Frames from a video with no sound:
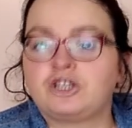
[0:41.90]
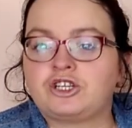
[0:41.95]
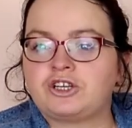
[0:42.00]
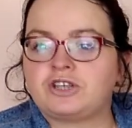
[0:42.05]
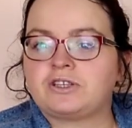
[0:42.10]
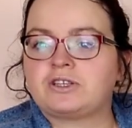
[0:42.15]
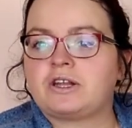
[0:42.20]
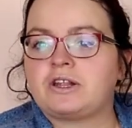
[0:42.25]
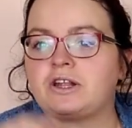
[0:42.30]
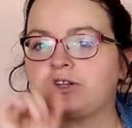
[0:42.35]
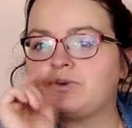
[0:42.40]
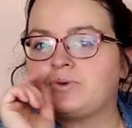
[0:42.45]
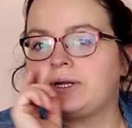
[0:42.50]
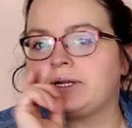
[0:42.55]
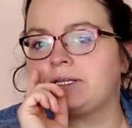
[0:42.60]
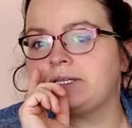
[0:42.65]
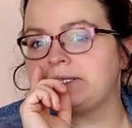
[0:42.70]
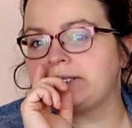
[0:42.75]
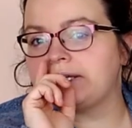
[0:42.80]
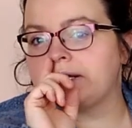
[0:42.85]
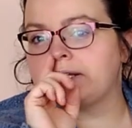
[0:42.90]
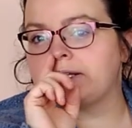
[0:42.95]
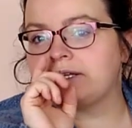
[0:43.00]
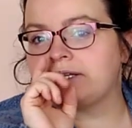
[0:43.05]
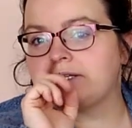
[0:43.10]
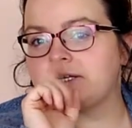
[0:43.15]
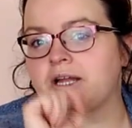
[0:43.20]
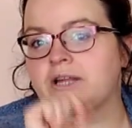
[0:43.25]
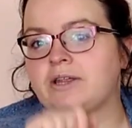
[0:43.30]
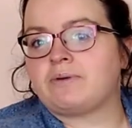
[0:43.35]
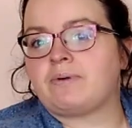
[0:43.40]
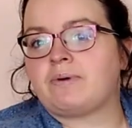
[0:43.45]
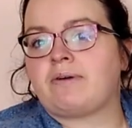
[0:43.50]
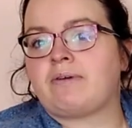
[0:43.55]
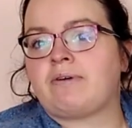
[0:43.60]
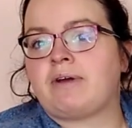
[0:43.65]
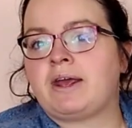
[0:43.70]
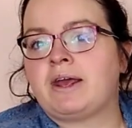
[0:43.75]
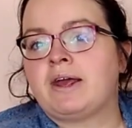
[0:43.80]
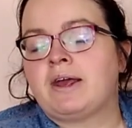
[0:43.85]
Tuesday the 26th of
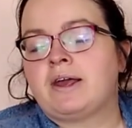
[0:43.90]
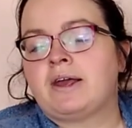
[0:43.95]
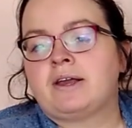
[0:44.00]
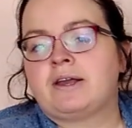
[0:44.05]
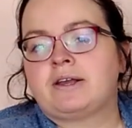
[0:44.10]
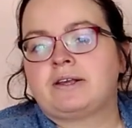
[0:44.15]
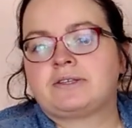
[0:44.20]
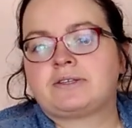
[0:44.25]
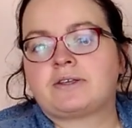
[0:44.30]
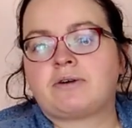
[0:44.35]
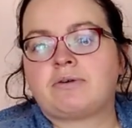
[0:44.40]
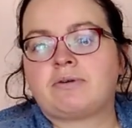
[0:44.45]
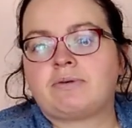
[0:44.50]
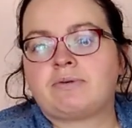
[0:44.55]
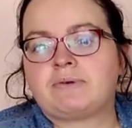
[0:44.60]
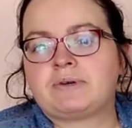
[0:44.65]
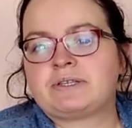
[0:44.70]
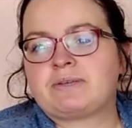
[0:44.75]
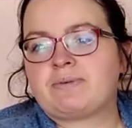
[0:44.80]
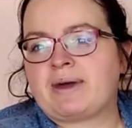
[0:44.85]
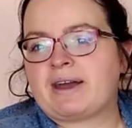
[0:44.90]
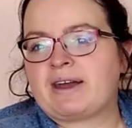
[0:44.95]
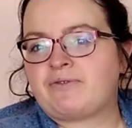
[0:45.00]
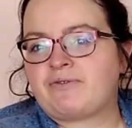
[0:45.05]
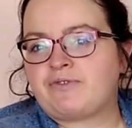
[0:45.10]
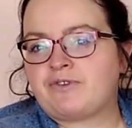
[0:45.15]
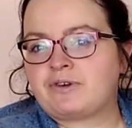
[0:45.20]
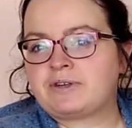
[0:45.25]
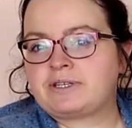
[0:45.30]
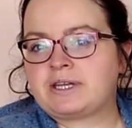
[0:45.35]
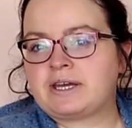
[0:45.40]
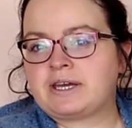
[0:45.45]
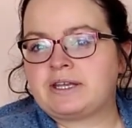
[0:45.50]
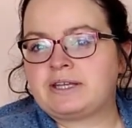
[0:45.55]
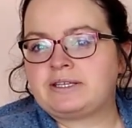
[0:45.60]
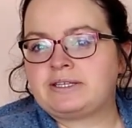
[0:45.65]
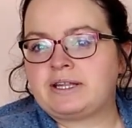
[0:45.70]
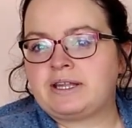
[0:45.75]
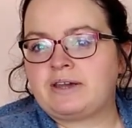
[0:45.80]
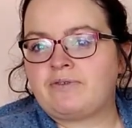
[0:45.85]
January. So it was about a four
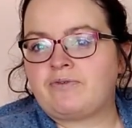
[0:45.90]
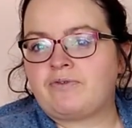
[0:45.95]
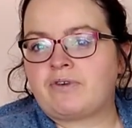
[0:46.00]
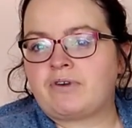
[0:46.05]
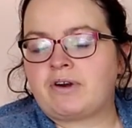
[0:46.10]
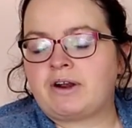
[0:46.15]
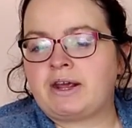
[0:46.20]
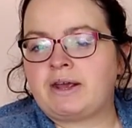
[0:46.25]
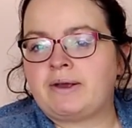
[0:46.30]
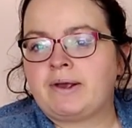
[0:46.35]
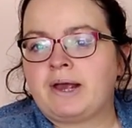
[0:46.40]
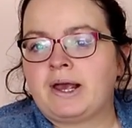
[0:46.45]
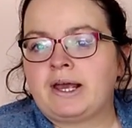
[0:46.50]
day delivery.